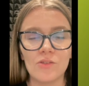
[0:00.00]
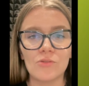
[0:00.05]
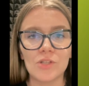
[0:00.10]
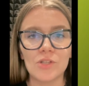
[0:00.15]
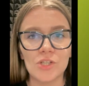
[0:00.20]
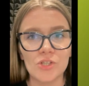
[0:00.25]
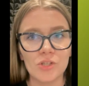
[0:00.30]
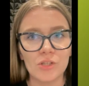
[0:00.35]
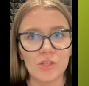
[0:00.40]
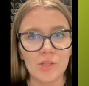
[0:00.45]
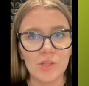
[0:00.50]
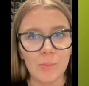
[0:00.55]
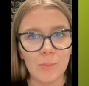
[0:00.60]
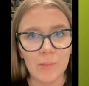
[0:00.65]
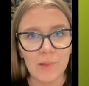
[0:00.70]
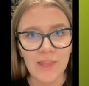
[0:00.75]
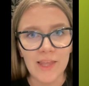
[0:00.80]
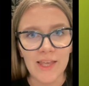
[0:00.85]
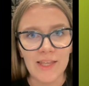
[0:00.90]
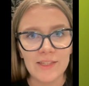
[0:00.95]
originally
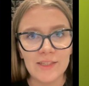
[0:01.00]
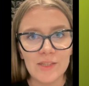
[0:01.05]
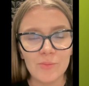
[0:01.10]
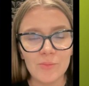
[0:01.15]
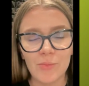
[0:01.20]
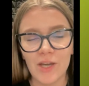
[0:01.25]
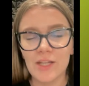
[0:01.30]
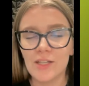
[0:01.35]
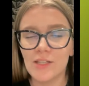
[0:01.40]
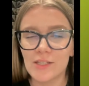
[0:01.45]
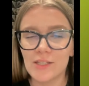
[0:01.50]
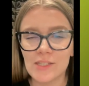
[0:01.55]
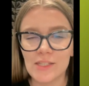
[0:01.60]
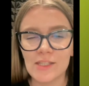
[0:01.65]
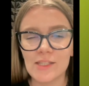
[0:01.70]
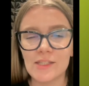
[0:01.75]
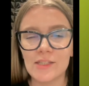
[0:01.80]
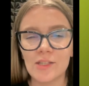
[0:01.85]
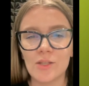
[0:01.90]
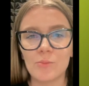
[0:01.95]
planned by the
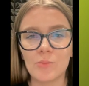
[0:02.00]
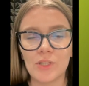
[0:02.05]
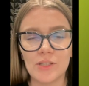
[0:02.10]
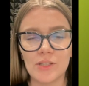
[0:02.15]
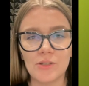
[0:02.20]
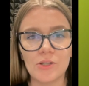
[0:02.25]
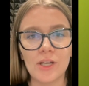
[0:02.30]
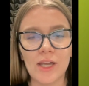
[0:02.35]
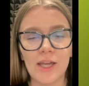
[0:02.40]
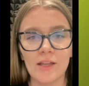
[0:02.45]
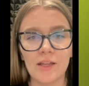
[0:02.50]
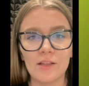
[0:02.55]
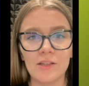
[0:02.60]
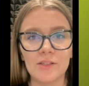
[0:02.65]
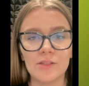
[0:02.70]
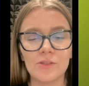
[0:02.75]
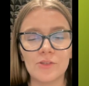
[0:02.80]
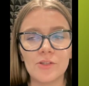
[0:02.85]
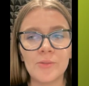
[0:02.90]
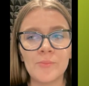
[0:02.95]
system in their
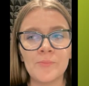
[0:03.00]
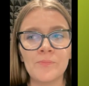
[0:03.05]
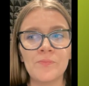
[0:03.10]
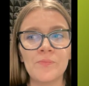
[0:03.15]
calendar.